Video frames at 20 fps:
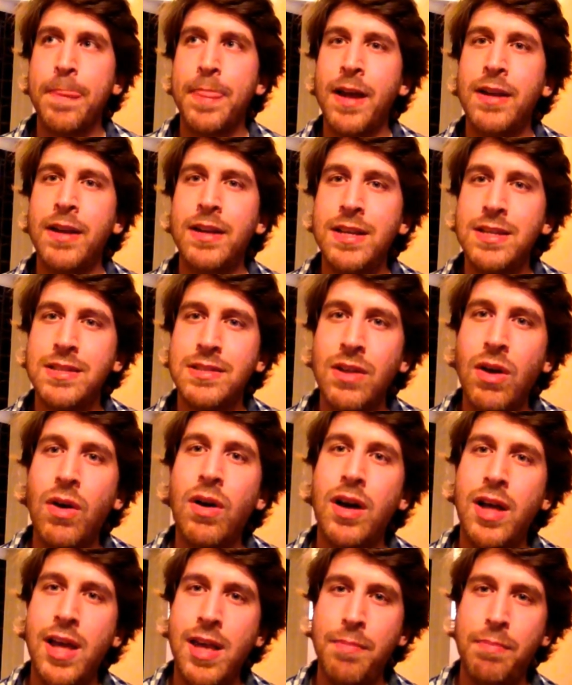That is
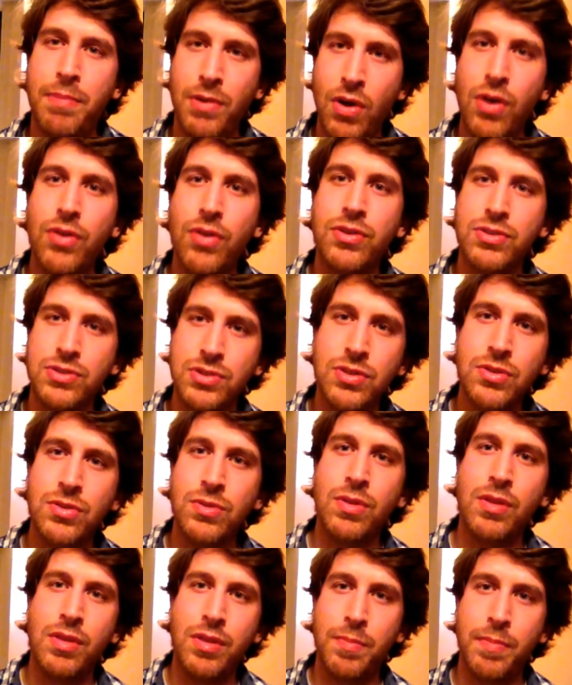not a block
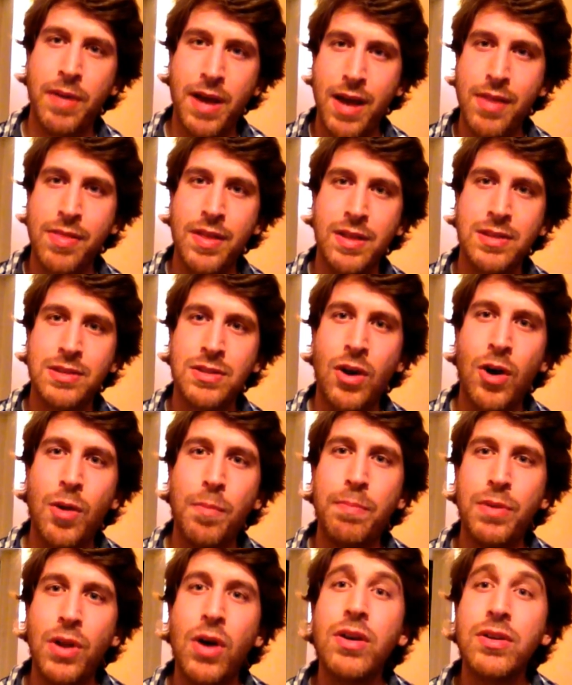to the path. That's not a
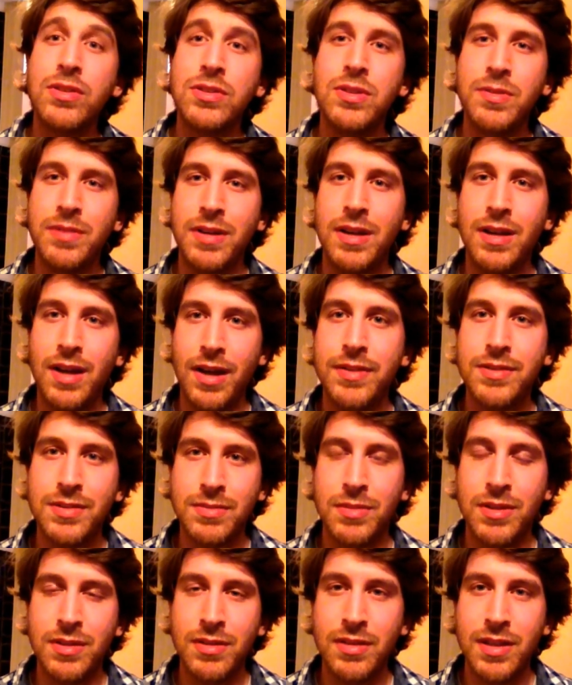block to
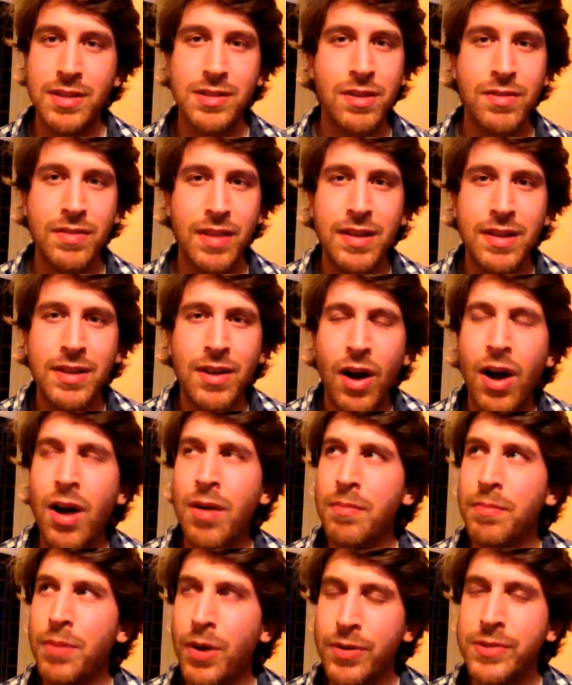enlightenment. There
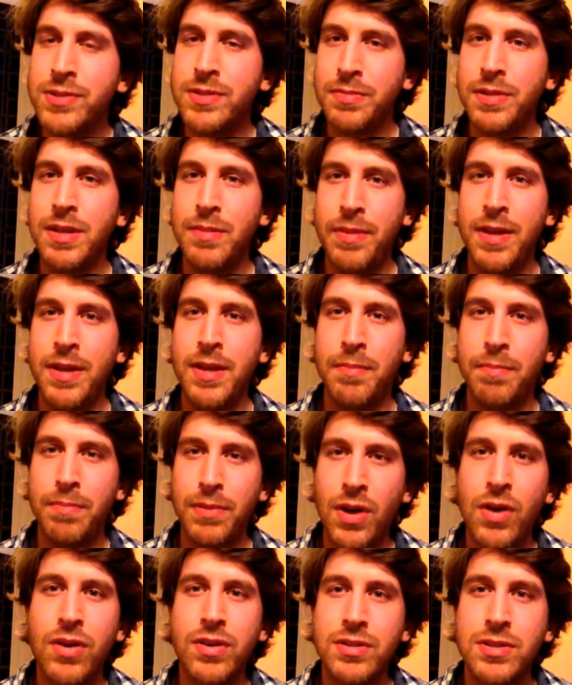can't possibly be a
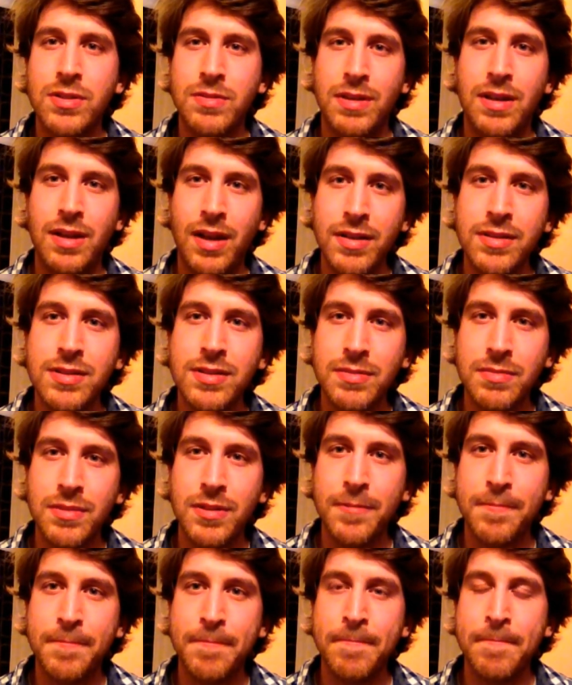block to
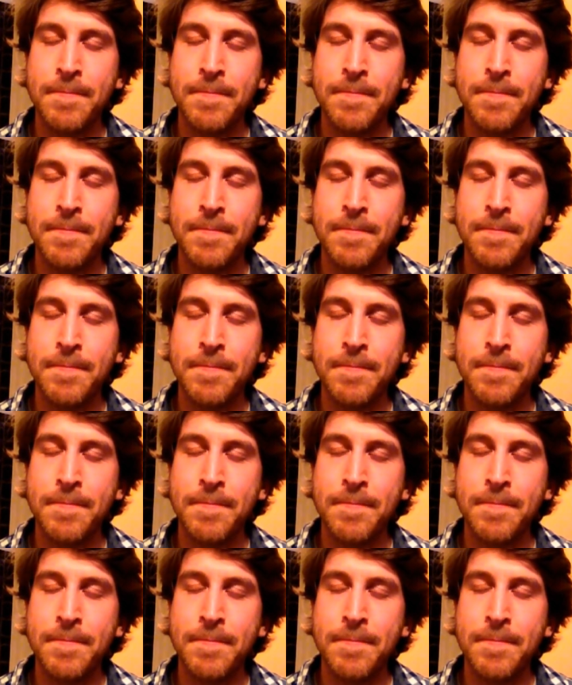enlightenment.